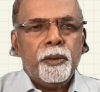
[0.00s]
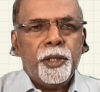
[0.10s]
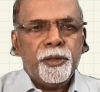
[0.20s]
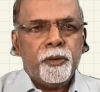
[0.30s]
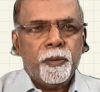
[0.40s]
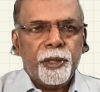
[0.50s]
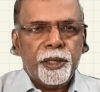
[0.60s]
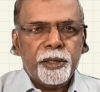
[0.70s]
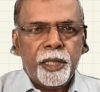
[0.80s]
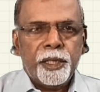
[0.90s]
Today's topic
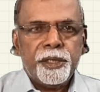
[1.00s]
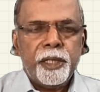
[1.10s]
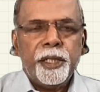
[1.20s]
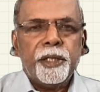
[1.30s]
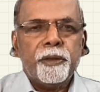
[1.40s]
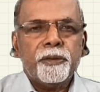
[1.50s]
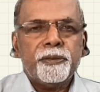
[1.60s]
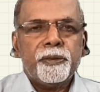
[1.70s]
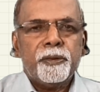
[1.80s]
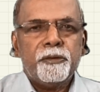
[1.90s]
is understanding of
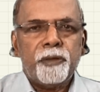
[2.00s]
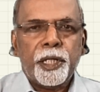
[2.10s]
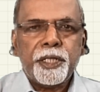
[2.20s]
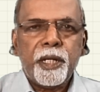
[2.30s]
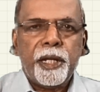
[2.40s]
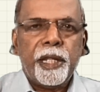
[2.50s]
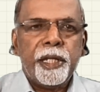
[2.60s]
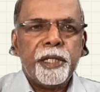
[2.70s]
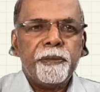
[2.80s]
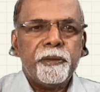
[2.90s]
functional
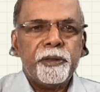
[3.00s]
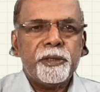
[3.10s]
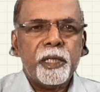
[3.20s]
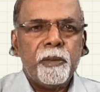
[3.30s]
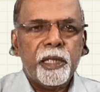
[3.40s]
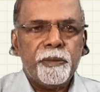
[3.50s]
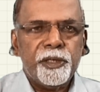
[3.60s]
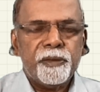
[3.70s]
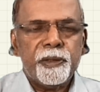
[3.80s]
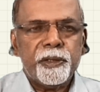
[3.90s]
anatomy of the cerebral
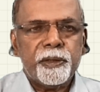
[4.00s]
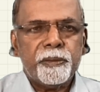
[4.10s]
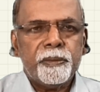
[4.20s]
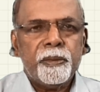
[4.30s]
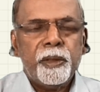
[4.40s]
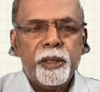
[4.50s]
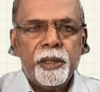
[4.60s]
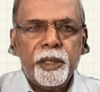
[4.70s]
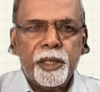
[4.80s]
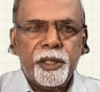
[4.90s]
hemisphere
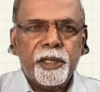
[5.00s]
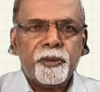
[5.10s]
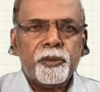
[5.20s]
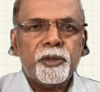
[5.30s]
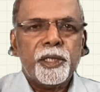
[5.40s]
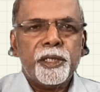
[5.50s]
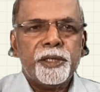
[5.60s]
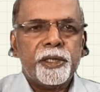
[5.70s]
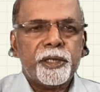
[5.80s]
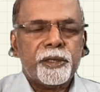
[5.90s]
and the
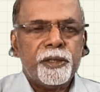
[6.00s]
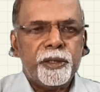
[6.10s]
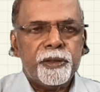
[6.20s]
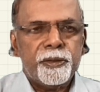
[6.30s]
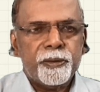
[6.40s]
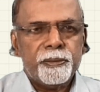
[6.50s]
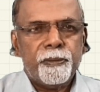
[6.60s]
associated structures.